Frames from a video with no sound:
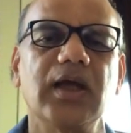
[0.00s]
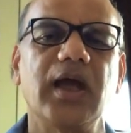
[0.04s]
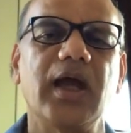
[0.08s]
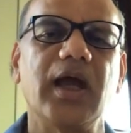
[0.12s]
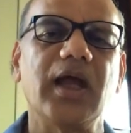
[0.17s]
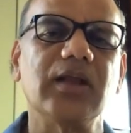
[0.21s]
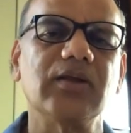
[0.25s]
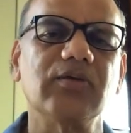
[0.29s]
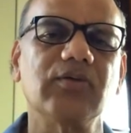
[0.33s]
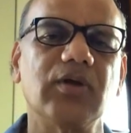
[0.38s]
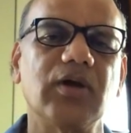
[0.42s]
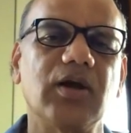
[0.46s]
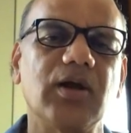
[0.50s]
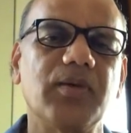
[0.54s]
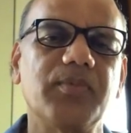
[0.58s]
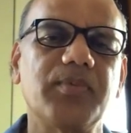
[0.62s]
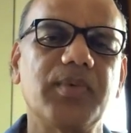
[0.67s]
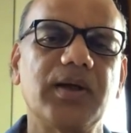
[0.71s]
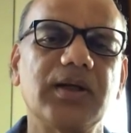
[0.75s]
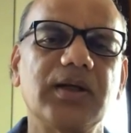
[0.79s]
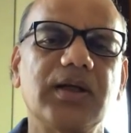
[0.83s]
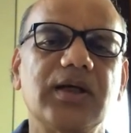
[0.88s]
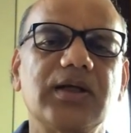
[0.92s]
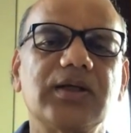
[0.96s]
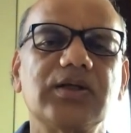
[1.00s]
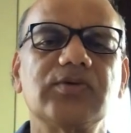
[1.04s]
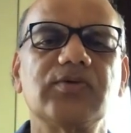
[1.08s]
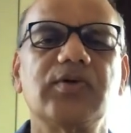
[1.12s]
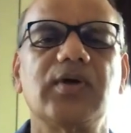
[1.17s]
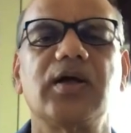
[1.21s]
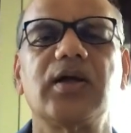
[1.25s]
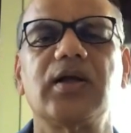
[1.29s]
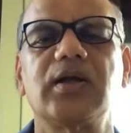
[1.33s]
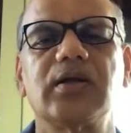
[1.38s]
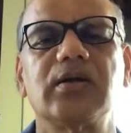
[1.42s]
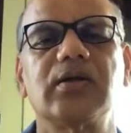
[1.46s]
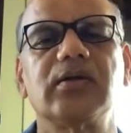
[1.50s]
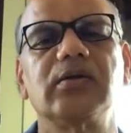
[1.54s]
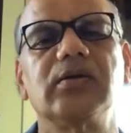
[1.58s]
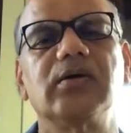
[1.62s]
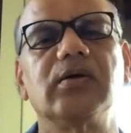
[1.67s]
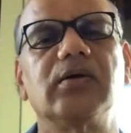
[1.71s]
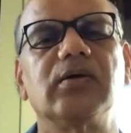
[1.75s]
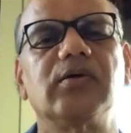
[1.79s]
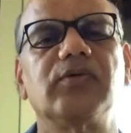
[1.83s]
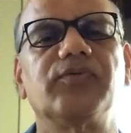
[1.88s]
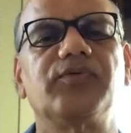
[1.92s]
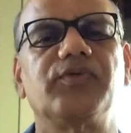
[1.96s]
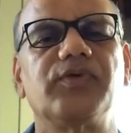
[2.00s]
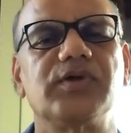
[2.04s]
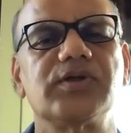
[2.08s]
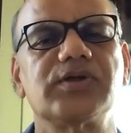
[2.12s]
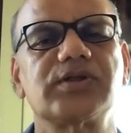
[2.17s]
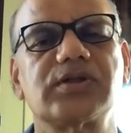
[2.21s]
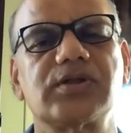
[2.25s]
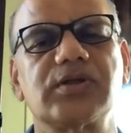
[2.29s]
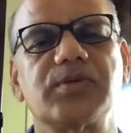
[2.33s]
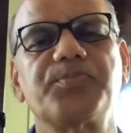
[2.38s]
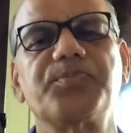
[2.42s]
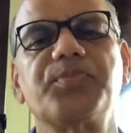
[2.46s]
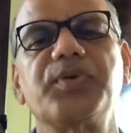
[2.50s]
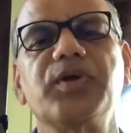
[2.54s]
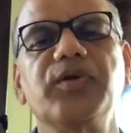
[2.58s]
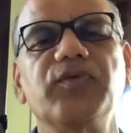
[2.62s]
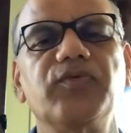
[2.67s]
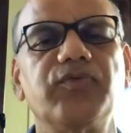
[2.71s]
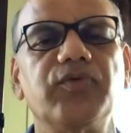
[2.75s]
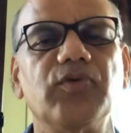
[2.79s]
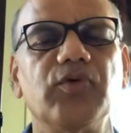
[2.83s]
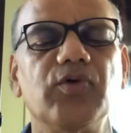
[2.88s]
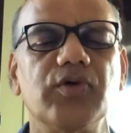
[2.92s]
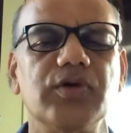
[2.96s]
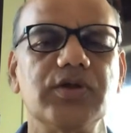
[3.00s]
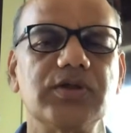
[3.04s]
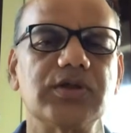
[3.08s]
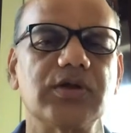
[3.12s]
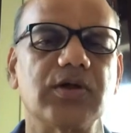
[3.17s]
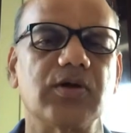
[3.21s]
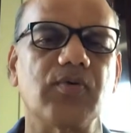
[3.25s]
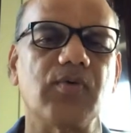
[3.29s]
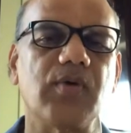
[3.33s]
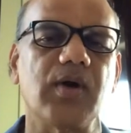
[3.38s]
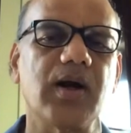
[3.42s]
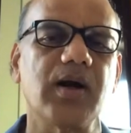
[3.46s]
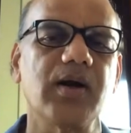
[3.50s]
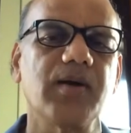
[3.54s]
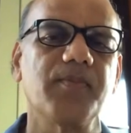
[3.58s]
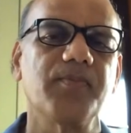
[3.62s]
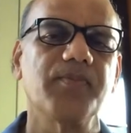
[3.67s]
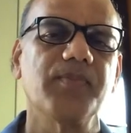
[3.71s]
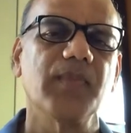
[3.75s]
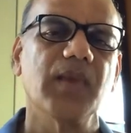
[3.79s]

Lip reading: envelope, and that is where the first pre-flow is required.